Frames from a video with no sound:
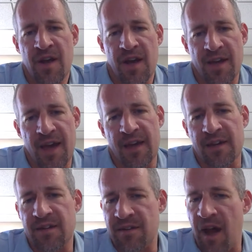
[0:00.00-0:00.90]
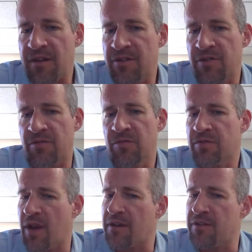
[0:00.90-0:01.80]
Again, not new,
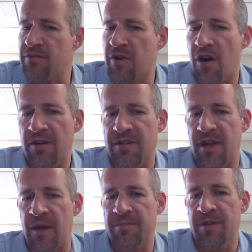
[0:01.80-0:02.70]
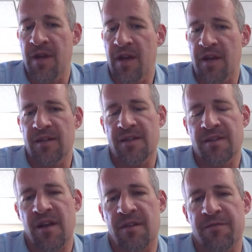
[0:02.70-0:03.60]
not a new concept, at
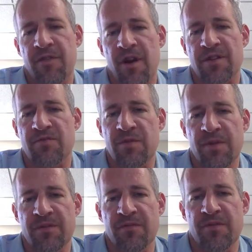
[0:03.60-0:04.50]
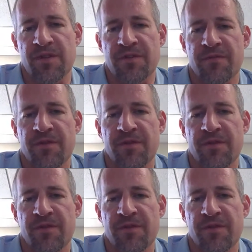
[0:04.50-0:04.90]
least not for us. We've been doing this for